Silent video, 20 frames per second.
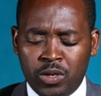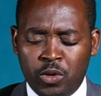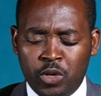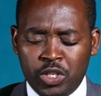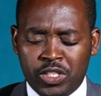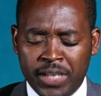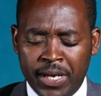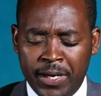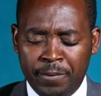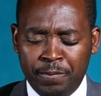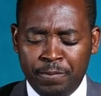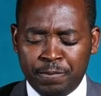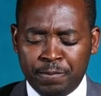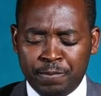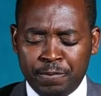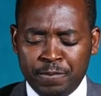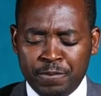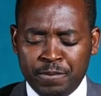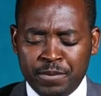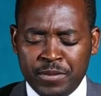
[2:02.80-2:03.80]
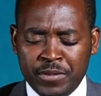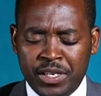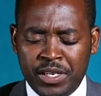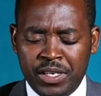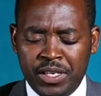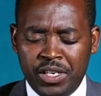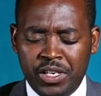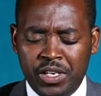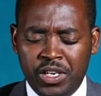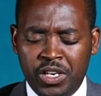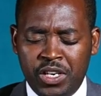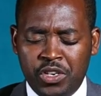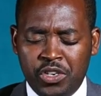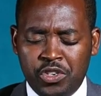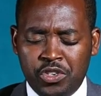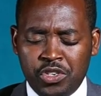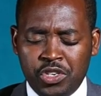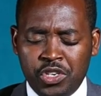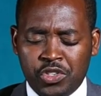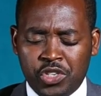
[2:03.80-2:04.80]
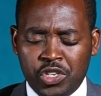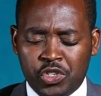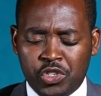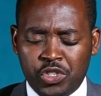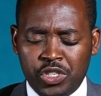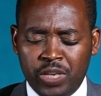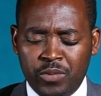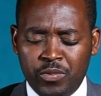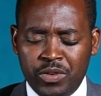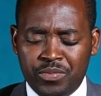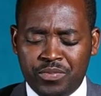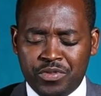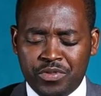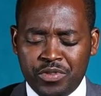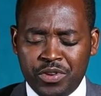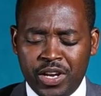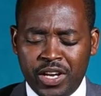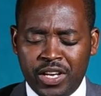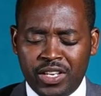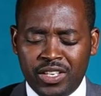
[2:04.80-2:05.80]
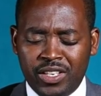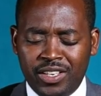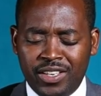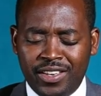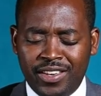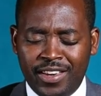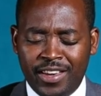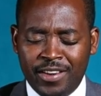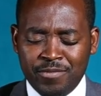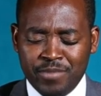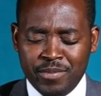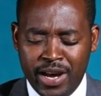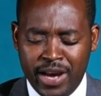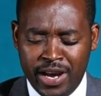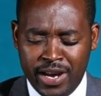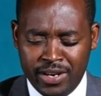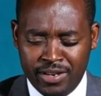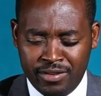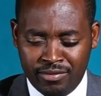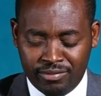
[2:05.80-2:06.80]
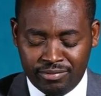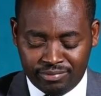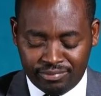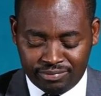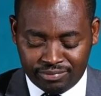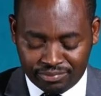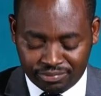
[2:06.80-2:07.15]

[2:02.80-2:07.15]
one more time. In Jesus' name we pray. Amen.